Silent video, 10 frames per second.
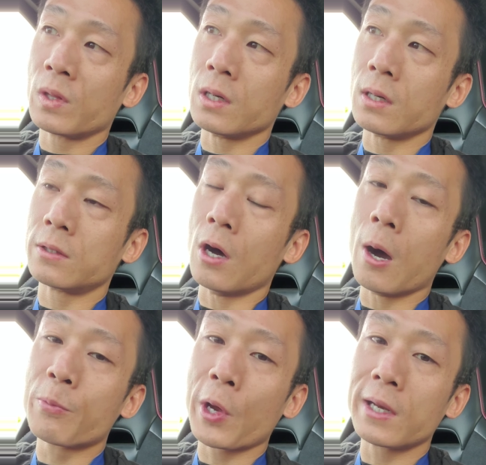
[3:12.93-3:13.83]
the
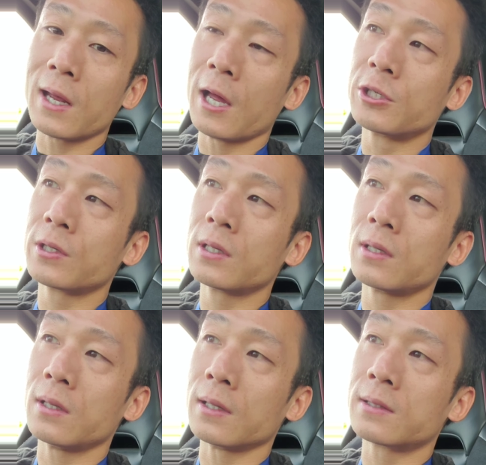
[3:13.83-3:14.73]
upgraded
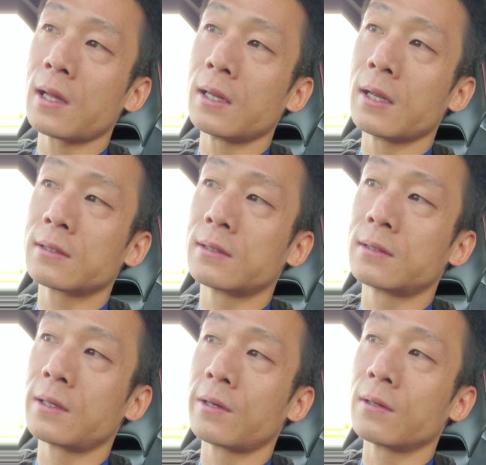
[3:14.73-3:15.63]
engine, it's not
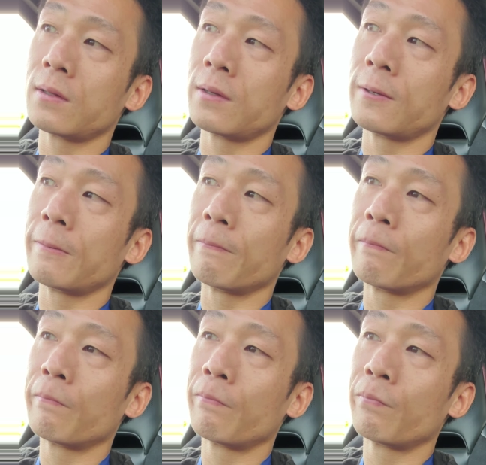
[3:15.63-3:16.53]
necessarily
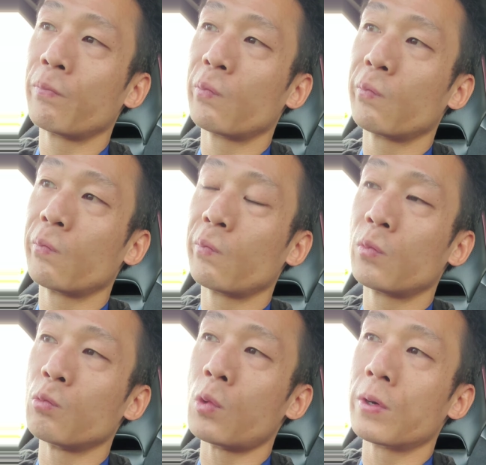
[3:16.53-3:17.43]

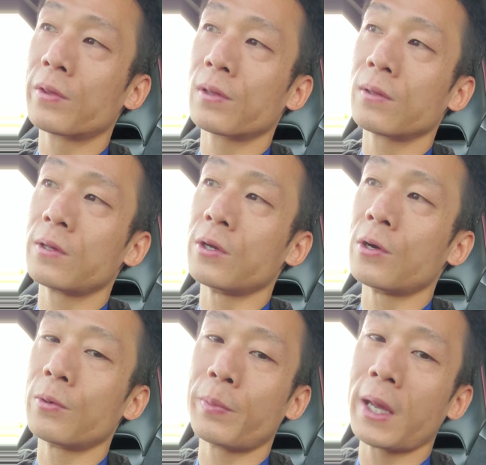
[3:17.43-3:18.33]
worth, you
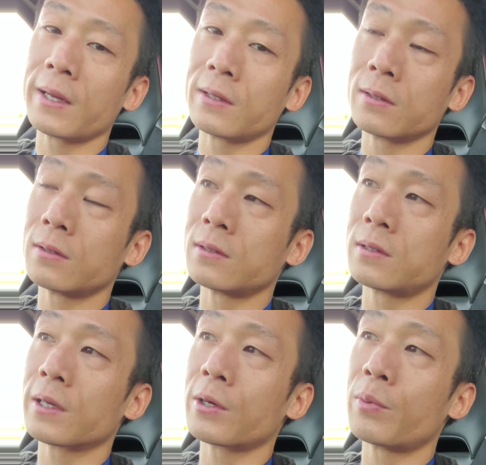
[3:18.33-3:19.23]
know, paying the
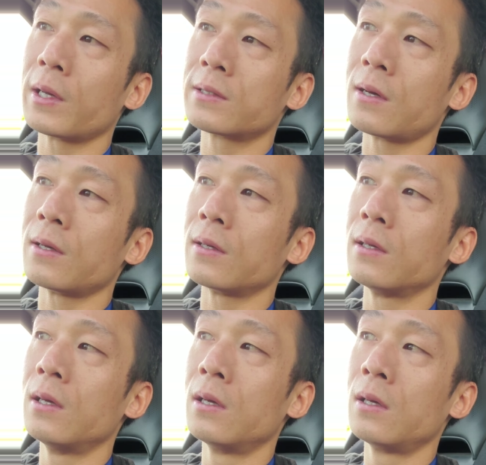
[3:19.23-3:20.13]
sticker price on it,